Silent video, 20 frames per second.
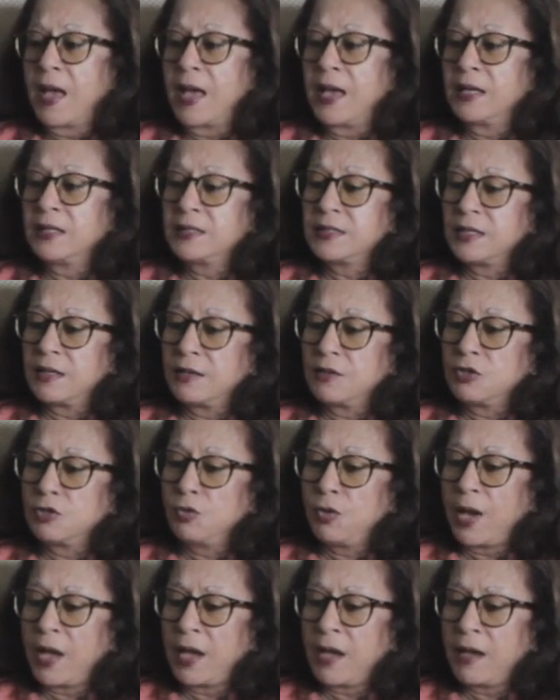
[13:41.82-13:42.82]
And
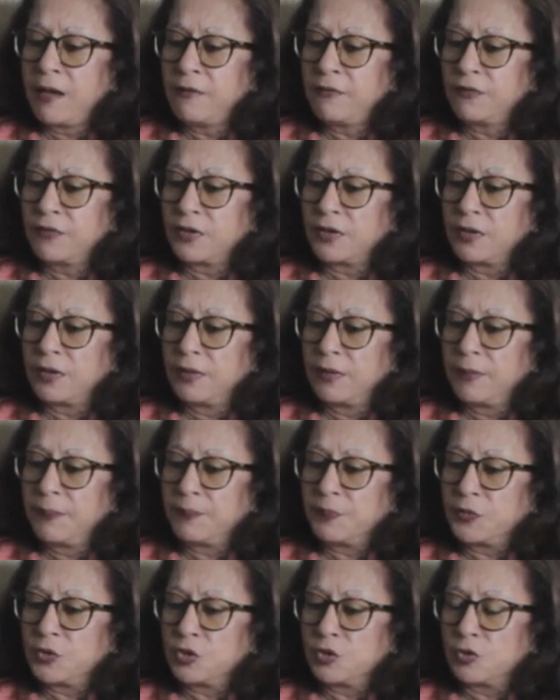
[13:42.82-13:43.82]
you have,
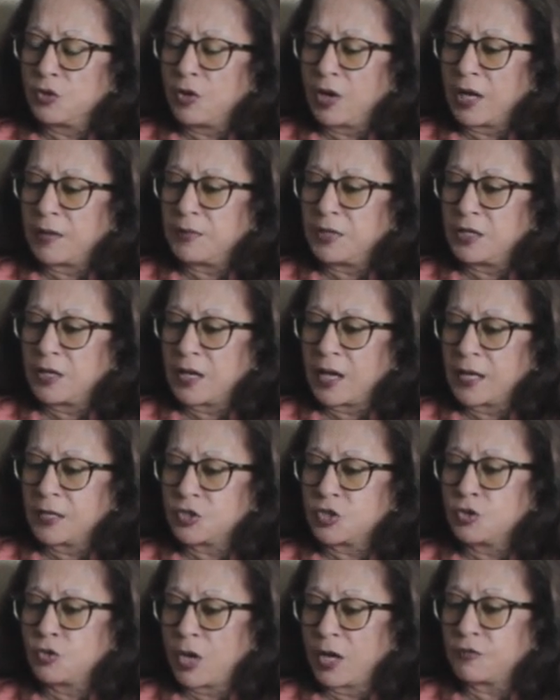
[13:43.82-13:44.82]

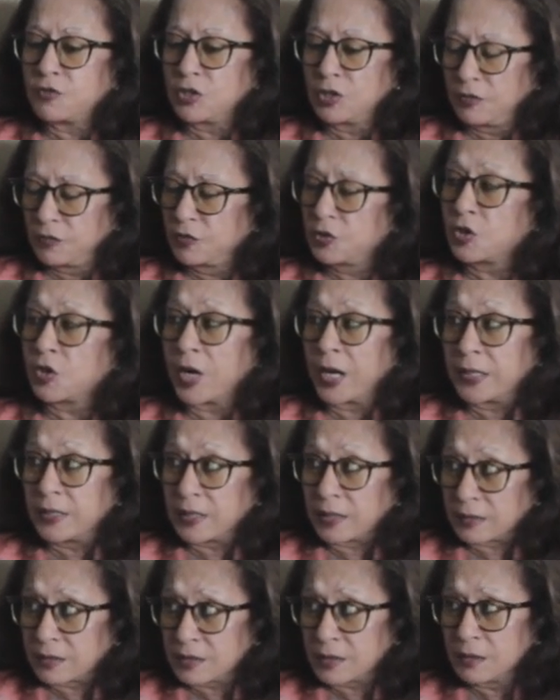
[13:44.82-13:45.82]
actually you have to give
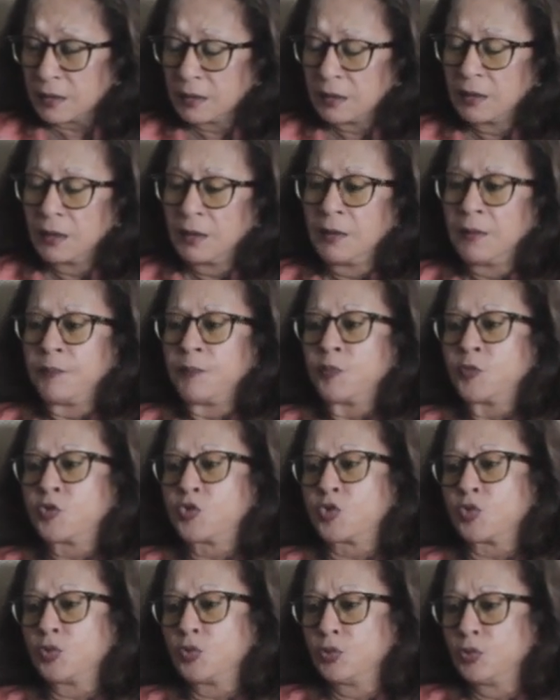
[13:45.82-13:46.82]
credit
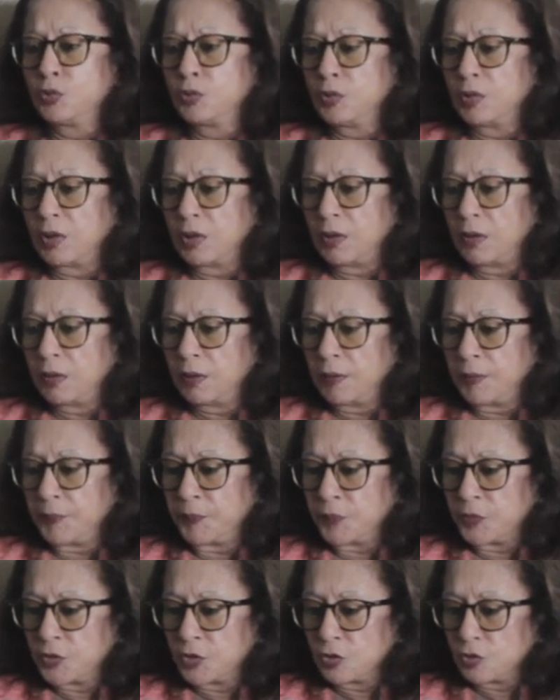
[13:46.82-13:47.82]
to
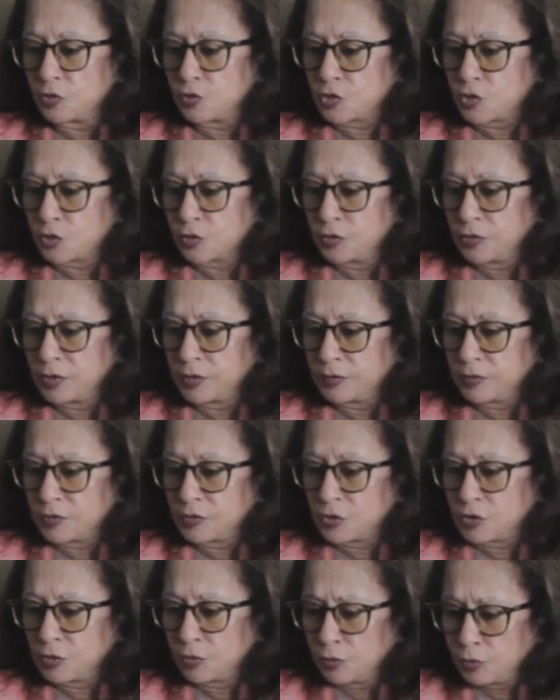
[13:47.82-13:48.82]

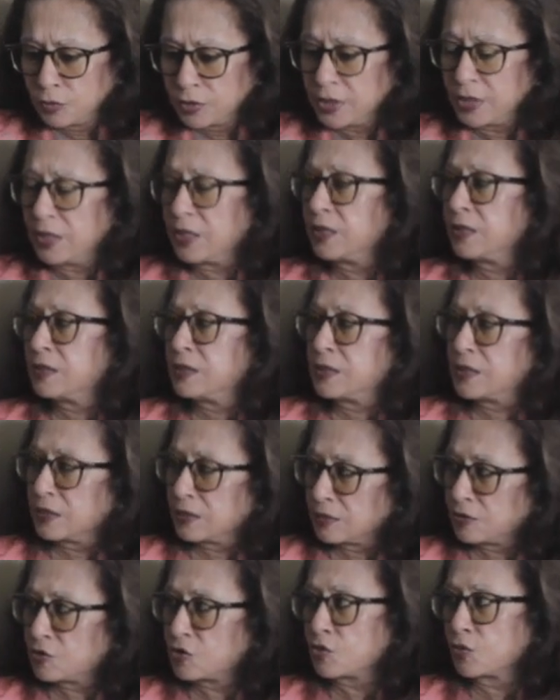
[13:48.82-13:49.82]
the
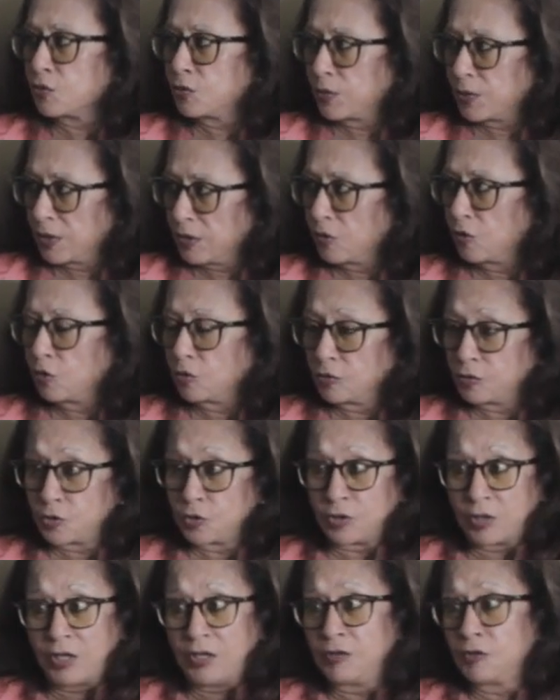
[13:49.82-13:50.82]
Indians who were local,
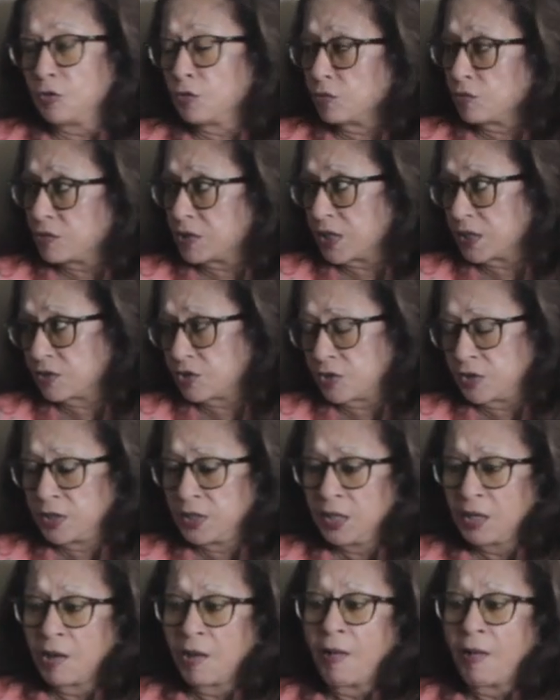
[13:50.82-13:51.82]
to the Hindus actually,